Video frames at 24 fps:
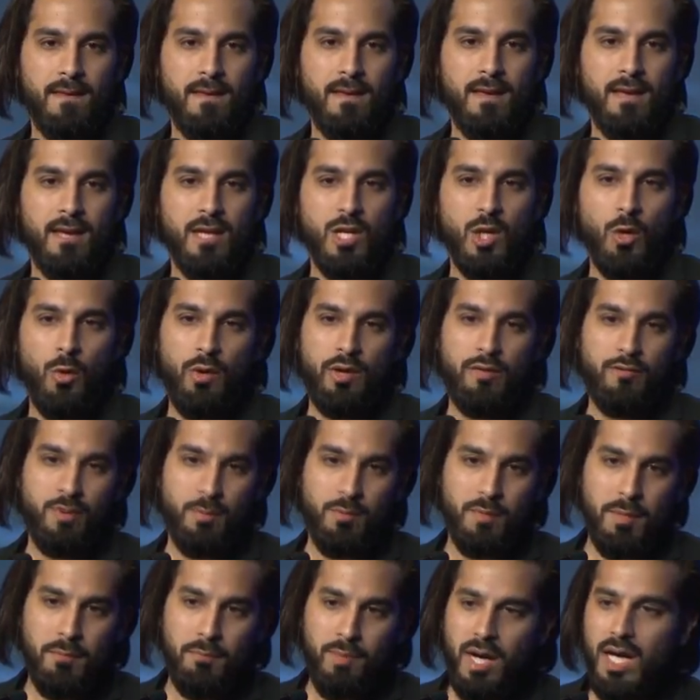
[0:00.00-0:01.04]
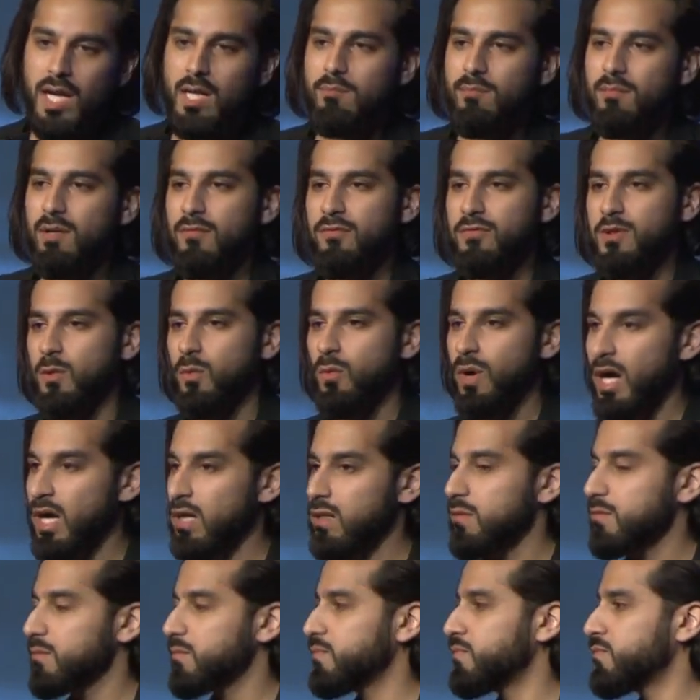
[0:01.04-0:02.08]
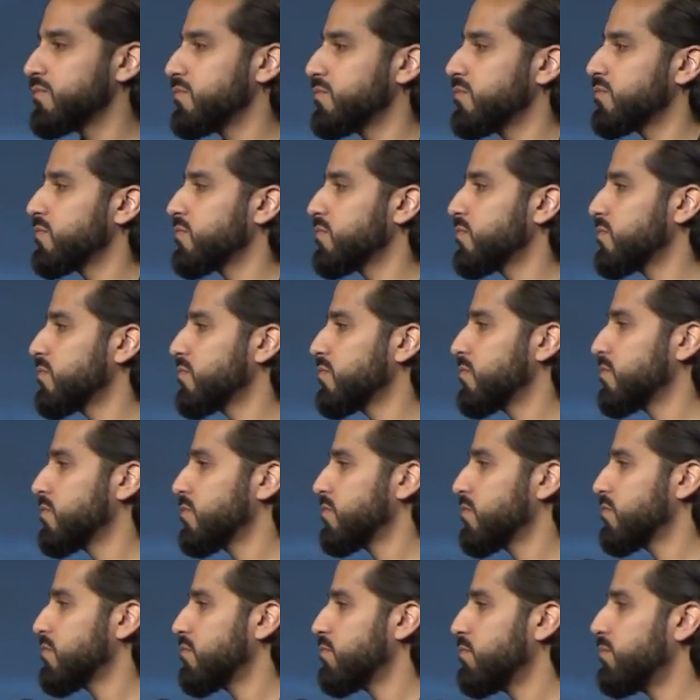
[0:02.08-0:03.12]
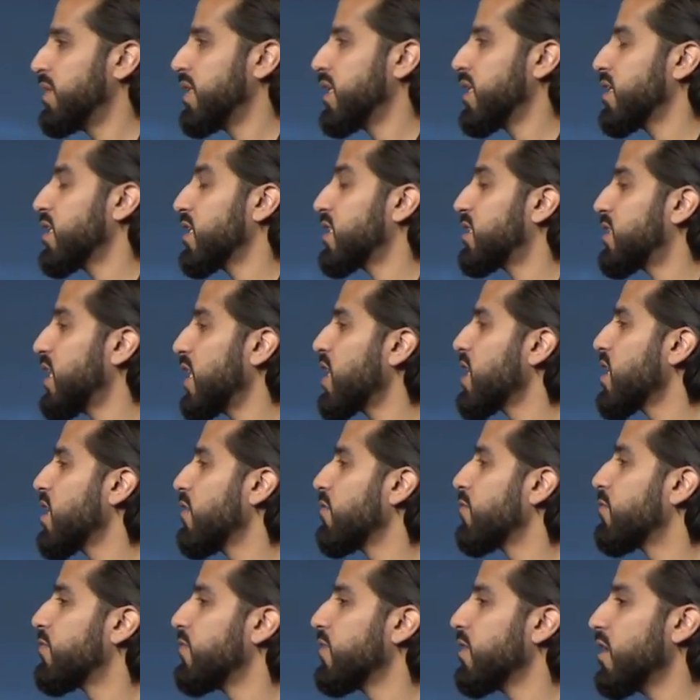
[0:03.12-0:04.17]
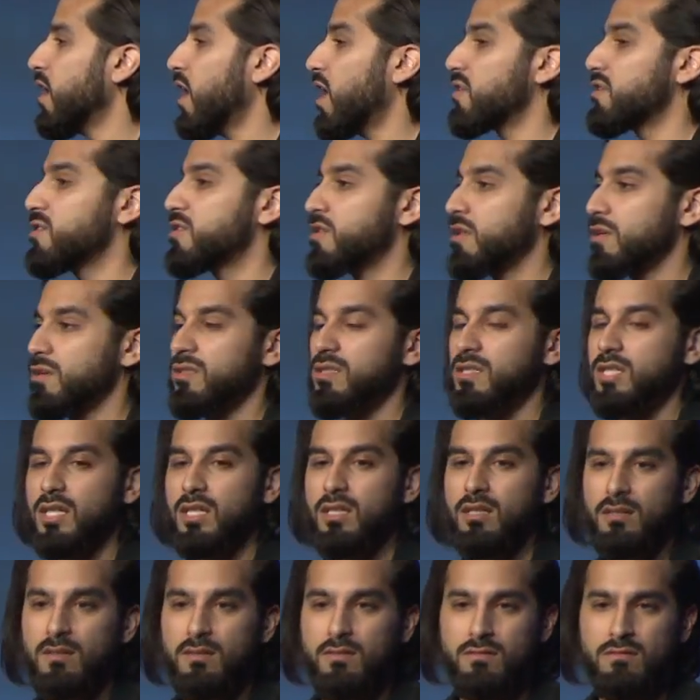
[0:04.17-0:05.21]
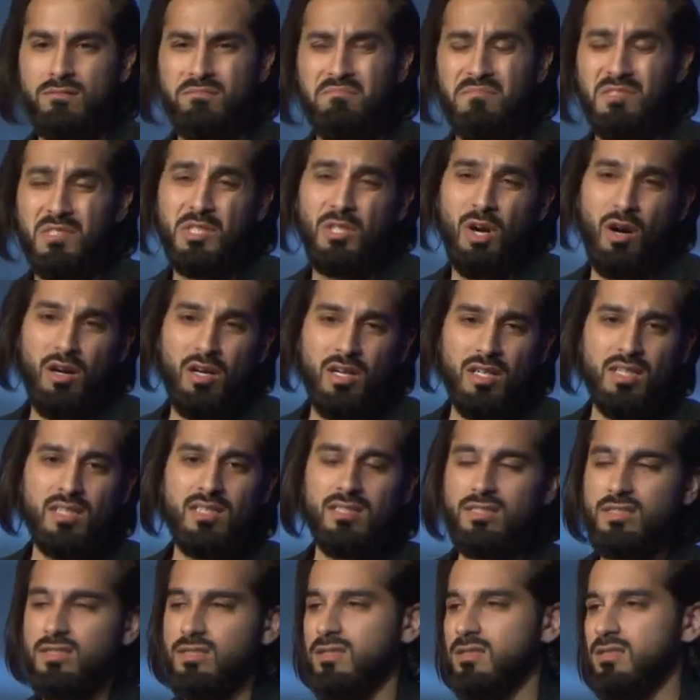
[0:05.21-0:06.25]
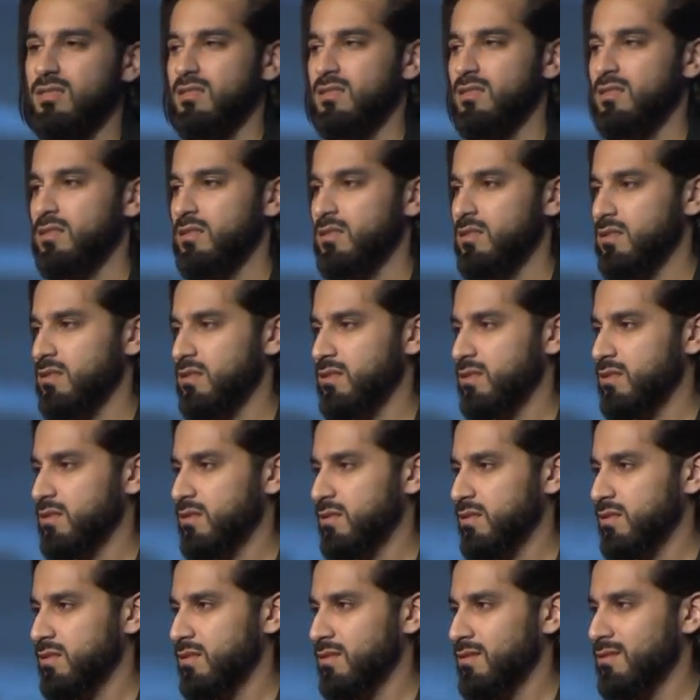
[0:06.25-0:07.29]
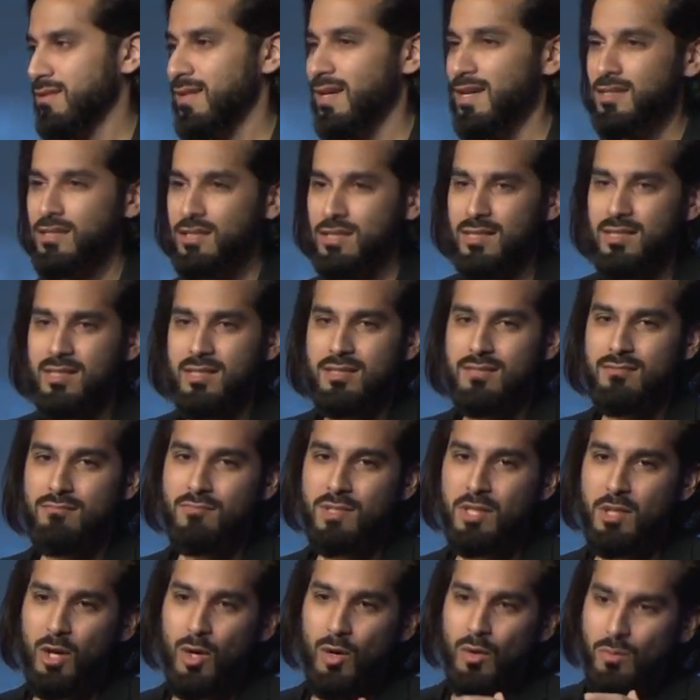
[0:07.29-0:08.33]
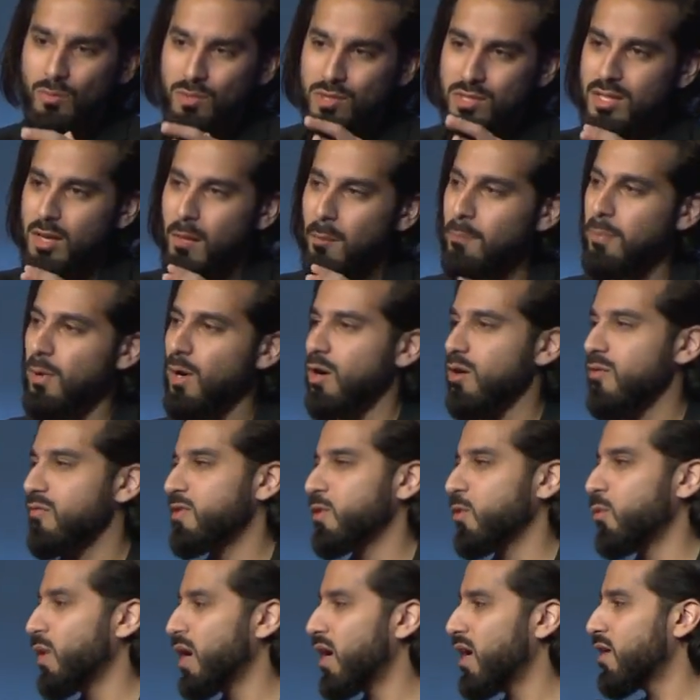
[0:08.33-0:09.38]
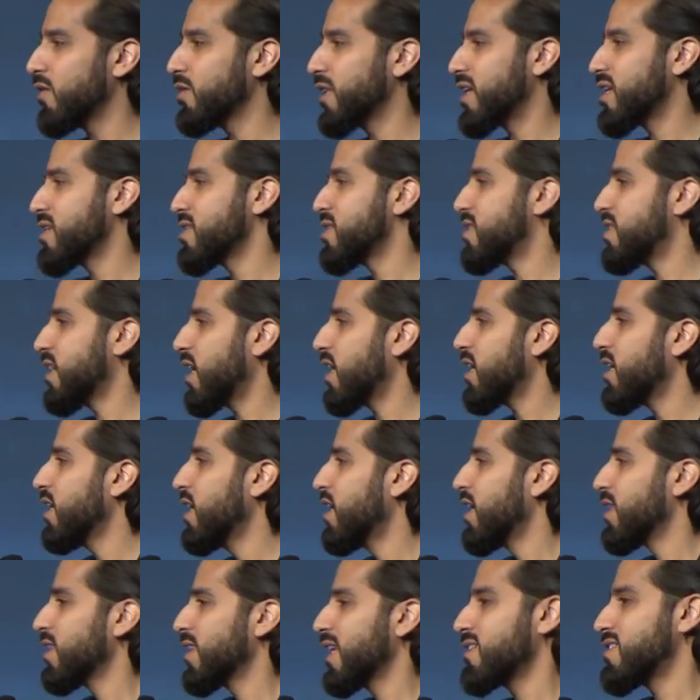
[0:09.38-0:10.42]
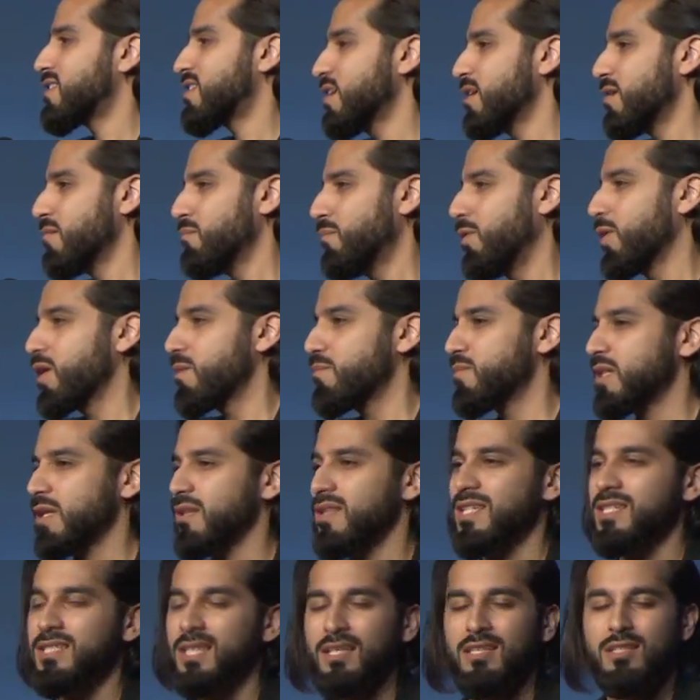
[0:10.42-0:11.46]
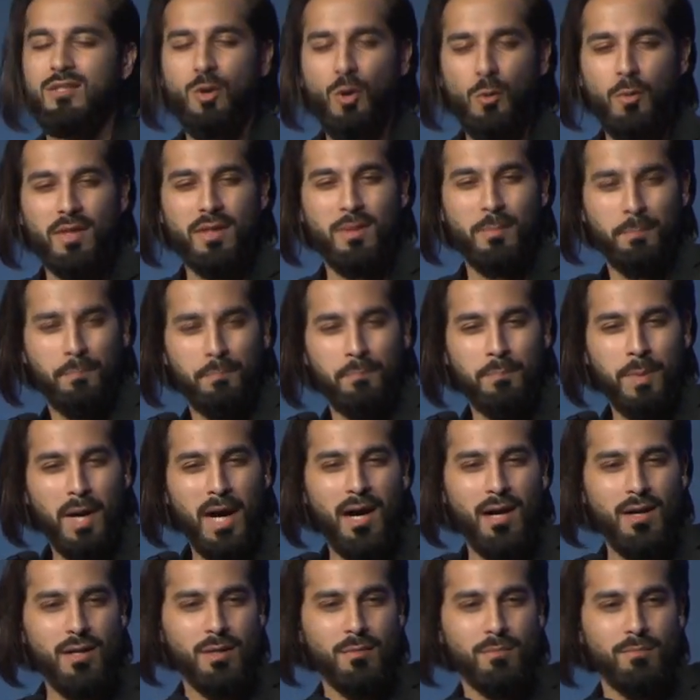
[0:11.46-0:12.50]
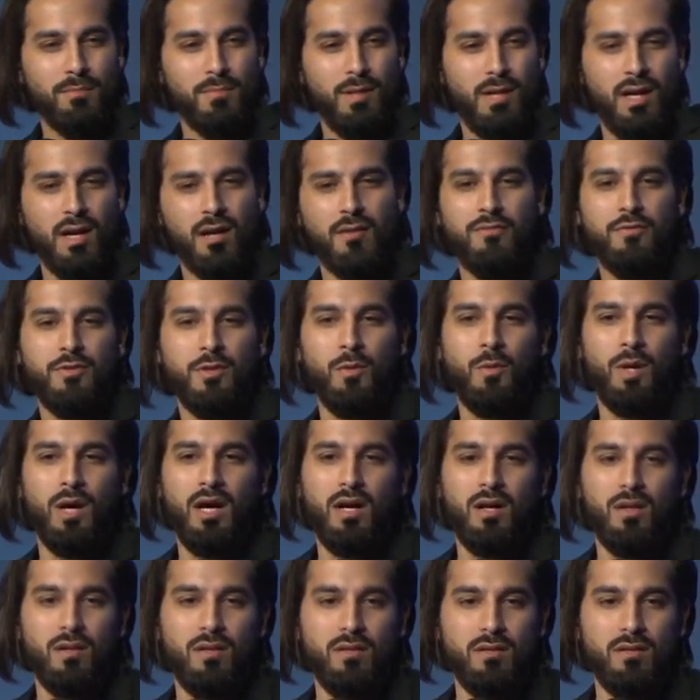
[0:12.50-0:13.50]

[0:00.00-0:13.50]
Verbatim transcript: Going from the bottom of the well, being in a state of uncertainty, darkness. Not just, you know, some part of the well. They didn't say, let's put him, they said throw him at the bottom of the well.